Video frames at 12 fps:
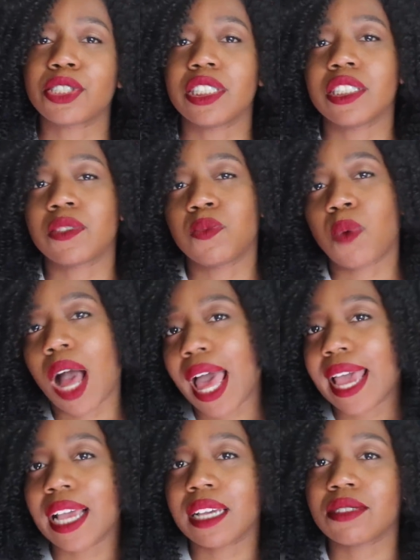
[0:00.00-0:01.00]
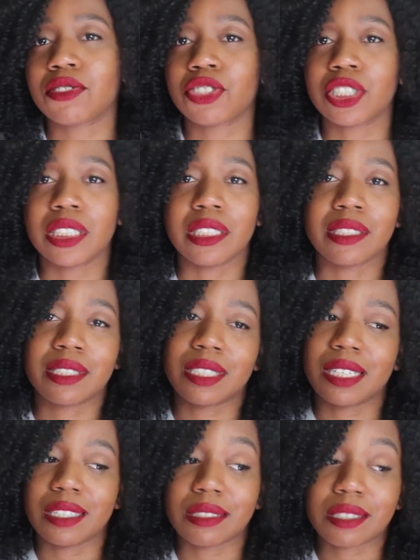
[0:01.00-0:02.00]
She's white, she
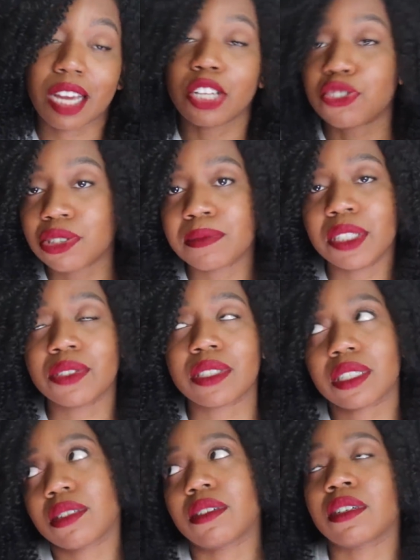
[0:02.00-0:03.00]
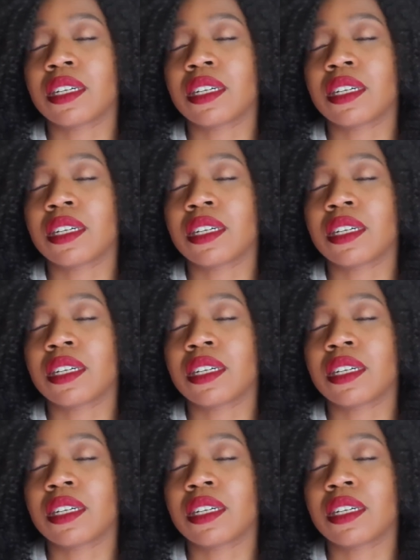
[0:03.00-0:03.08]
sings country music,